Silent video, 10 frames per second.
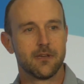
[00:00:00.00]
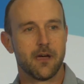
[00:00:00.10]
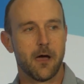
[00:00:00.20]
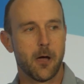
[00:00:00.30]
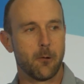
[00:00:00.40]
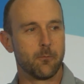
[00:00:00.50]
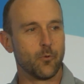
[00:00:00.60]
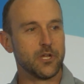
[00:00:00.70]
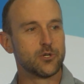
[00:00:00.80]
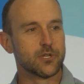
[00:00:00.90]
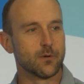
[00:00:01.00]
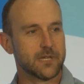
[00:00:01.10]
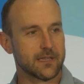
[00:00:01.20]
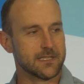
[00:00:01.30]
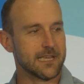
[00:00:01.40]
Uh, we usually don't
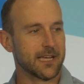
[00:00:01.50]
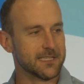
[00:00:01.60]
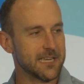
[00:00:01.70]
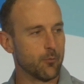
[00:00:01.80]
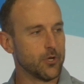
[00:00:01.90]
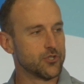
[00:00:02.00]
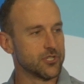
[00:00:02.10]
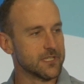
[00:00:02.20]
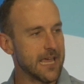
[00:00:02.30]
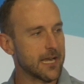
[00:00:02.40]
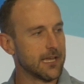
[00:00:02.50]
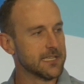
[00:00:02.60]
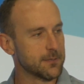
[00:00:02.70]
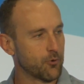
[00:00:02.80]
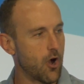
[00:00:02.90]
take the second step. We usually just
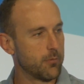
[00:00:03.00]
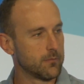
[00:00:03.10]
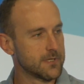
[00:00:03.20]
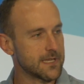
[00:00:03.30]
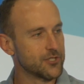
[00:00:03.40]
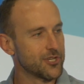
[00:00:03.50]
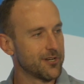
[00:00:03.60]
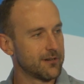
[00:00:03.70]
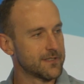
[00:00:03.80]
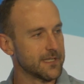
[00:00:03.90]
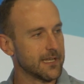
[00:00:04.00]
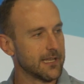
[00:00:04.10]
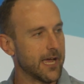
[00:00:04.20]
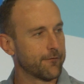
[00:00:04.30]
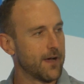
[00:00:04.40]
analyze the problem as engineers and then
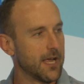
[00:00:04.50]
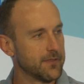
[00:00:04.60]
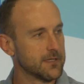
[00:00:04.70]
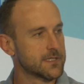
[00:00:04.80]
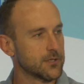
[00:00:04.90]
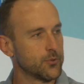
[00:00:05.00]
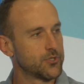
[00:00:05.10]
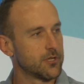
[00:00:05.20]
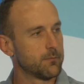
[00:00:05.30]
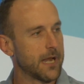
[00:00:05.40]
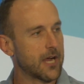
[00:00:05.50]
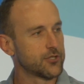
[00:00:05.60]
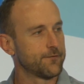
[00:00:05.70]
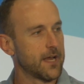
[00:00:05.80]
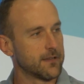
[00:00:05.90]
like find the solution, but
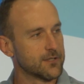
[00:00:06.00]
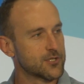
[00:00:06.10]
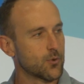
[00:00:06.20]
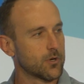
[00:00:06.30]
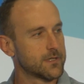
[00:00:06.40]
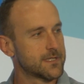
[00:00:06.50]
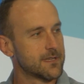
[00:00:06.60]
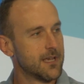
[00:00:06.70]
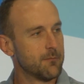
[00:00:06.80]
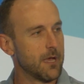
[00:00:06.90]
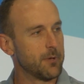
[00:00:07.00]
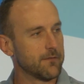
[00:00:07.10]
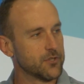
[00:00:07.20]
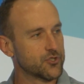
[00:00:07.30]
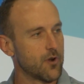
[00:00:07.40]
actually finding the source maybe
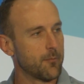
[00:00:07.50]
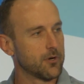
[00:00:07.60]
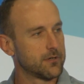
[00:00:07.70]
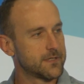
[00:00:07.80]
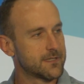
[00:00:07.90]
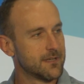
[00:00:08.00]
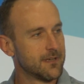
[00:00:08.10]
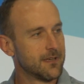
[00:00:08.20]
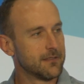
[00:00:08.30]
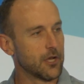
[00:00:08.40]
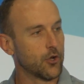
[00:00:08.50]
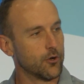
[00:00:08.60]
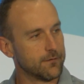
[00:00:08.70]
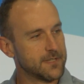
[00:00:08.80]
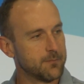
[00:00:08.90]
of the tremors that
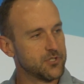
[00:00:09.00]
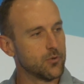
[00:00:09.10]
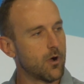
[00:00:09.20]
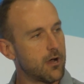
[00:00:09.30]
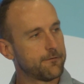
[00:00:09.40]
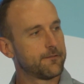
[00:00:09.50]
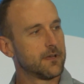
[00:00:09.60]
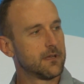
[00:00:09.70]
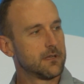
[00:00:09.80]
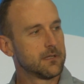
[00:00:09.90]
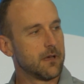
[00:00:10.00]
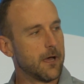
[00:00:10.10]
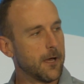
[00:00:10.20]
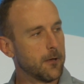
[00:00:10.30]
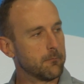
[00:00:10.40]
could have tipped you off.
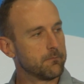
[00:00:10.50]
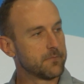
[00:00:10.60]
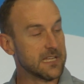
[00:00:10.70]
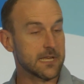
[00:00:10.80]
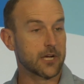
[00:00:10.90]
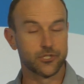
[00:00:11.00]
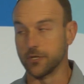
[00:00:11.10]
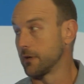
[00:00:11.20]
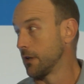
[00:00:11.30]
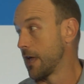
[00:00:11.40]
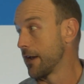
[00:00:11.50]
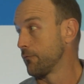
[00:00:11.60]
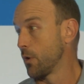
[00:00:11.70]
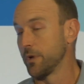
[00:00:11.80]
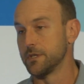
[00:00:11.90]
Um, that's actually a lot
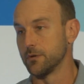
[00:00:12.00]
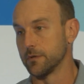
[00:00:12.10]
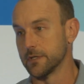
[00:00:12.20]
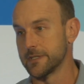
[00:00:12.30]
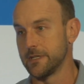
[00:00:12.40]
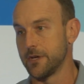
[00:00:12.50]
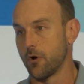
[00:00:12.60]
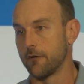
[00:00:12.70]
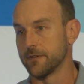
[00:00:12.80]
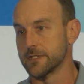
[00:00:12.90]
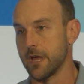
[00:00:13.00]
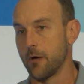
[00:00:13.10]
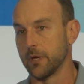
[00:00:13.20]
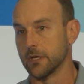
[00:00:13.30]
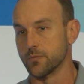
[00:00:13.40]
of what we do in the CTO office
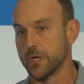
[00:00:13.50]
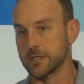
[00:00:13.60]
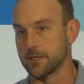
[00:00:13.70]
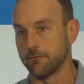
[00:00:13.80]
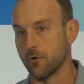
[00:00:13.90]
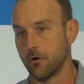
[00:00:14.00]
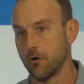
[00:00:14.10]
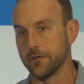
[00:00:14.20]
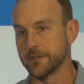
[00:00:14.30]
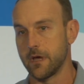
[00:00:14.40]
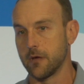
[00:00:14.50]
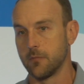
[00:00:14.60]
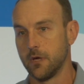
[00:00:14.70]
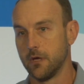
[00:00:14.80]
now because we get stuff wrong all the time.